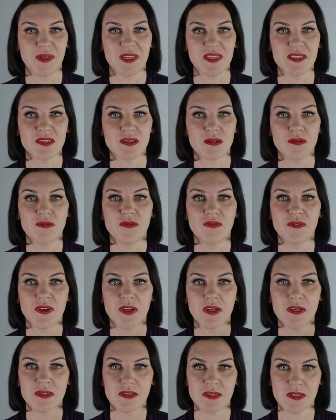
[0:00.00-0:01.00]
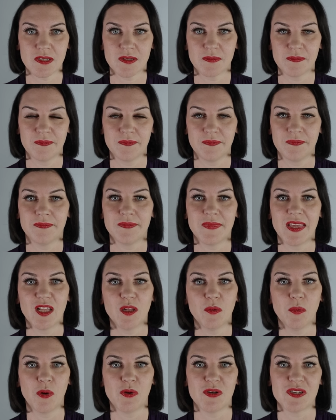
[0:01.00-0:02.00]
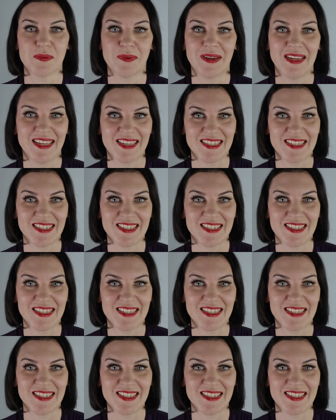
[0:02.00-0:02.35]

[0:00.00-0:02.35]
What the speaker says: So first, elbow into my hand